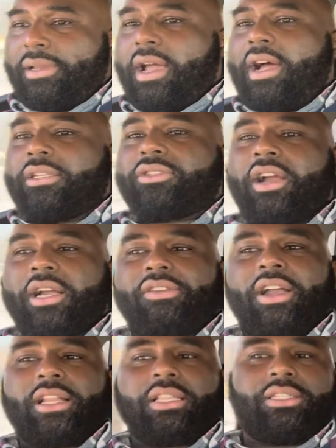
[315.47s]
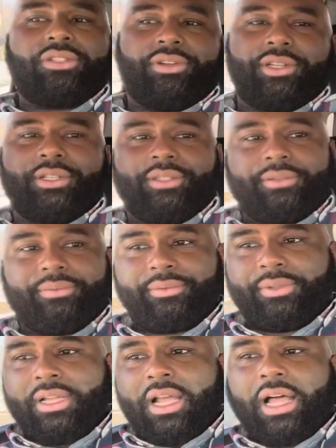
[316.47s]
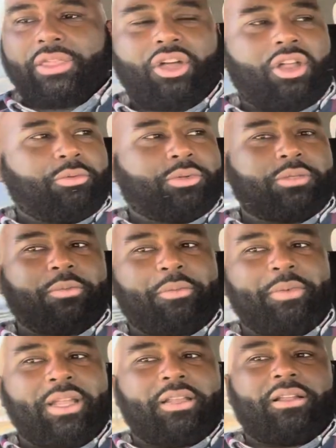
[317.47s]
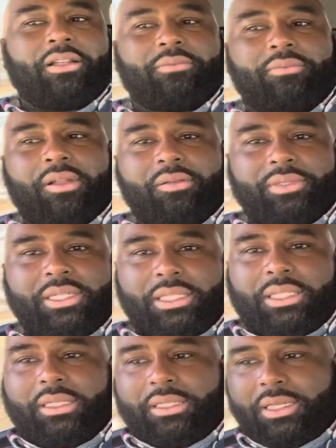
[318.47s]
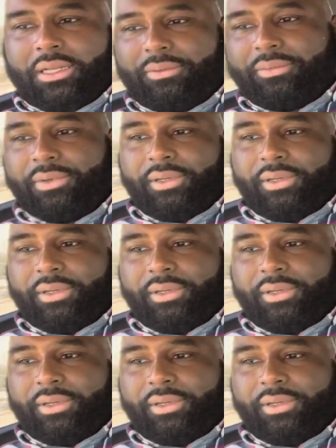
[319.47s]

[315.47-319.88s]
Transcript: Nah, I just got cracked the joint. I thought it was my man, um, um, sister or something.